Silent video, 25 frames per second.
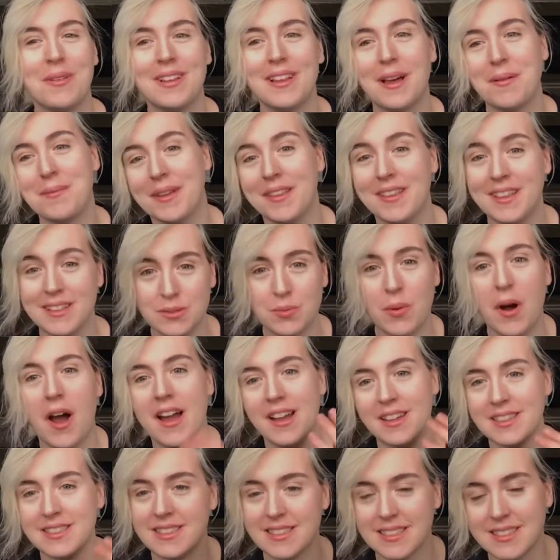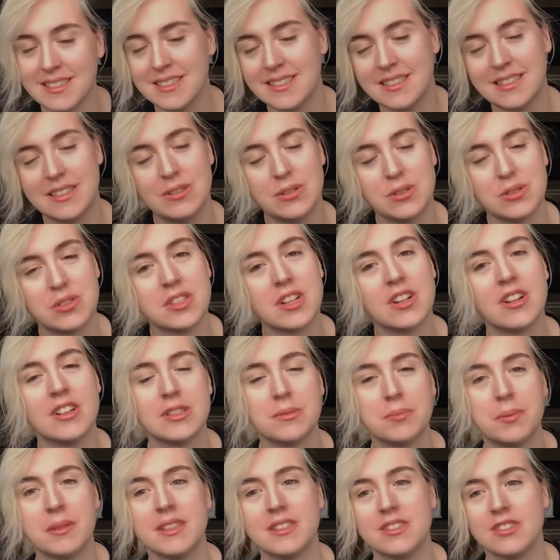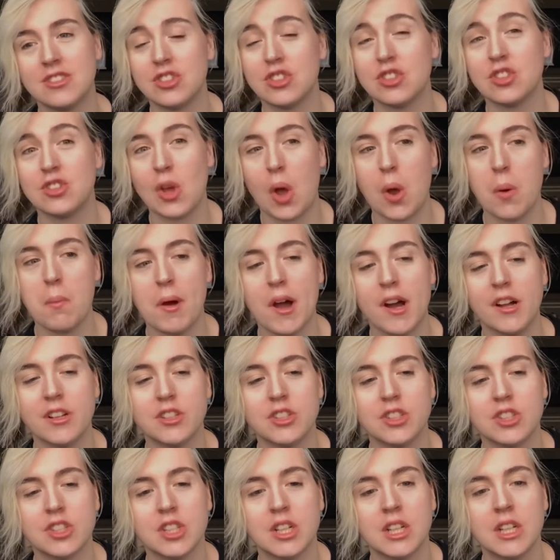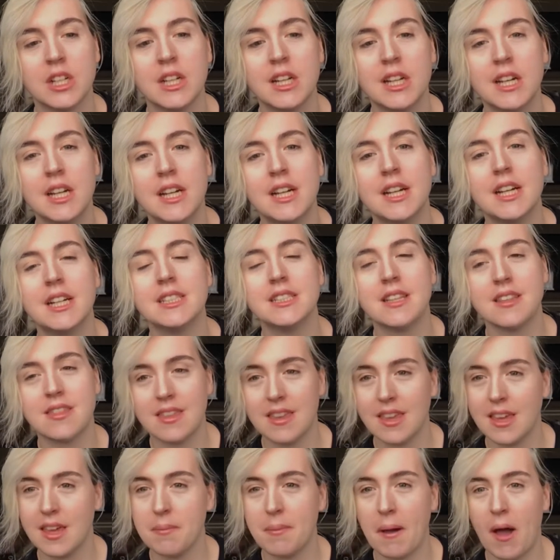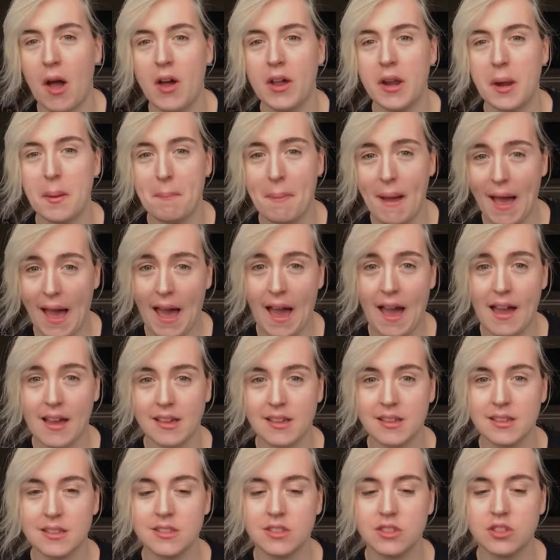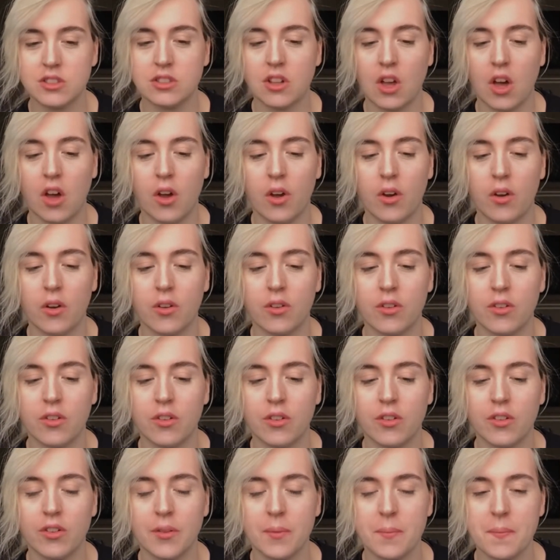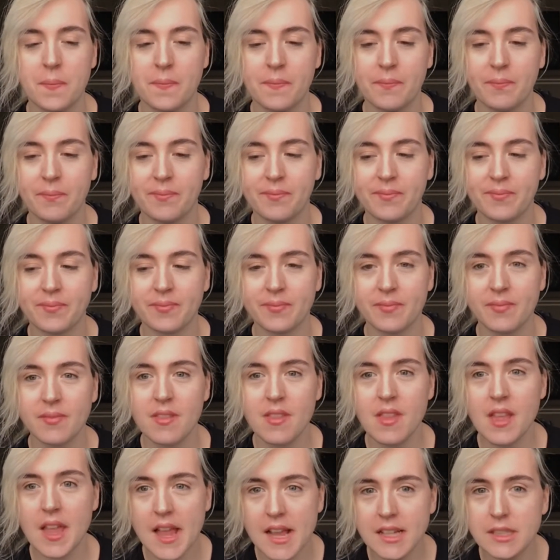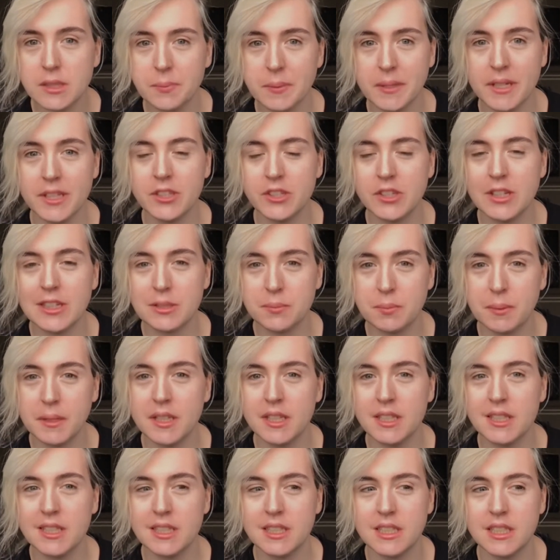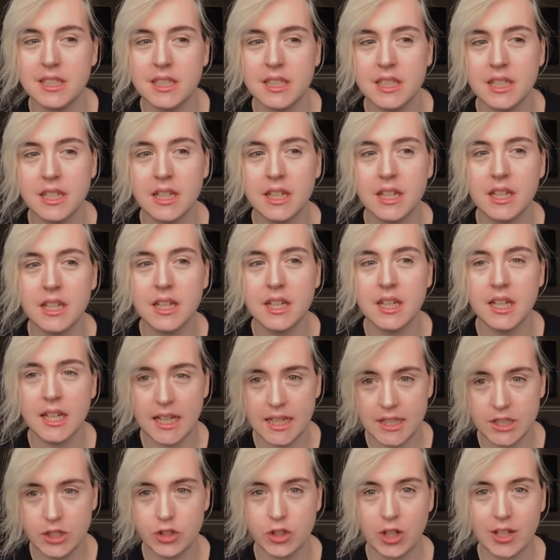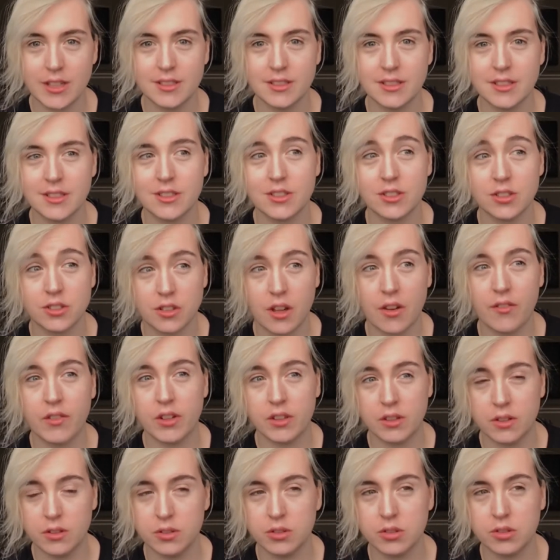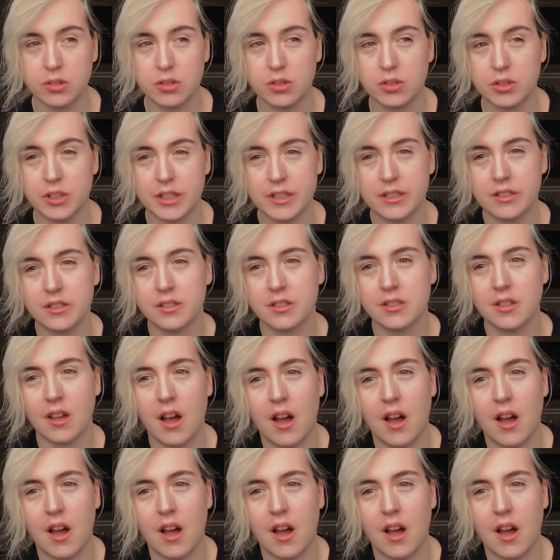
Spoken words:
I mean, that's why it's a continual series, but there's just so much to think about and unpack. So it's been interesting discovering those stories.